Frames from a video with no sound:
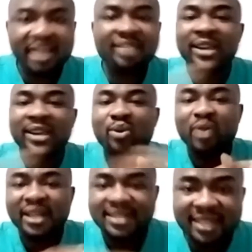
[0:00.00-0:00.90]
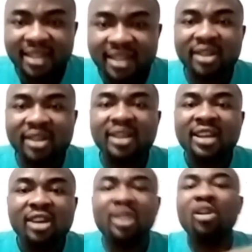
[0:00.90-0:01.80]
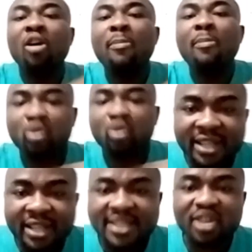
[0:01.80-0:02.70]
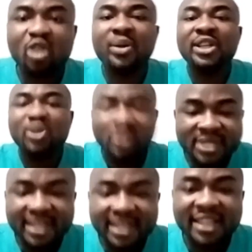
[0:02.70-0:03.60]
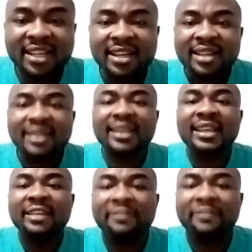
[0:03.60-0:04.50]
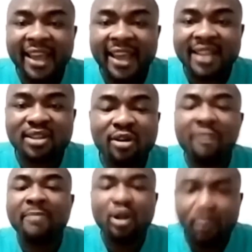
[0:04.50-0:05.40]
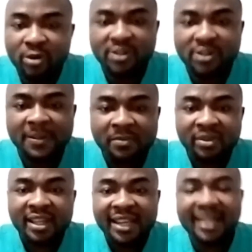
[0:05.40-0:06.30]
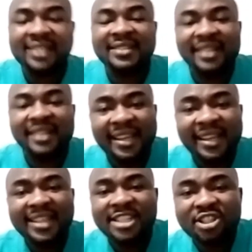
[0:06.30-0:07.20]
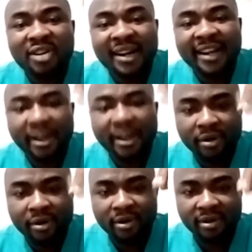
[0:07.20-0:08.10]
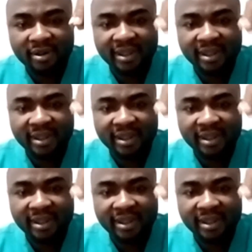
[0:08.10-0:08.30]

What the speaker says: in regulating, or modulating or reducing the effect of menopause. It is the estradiol,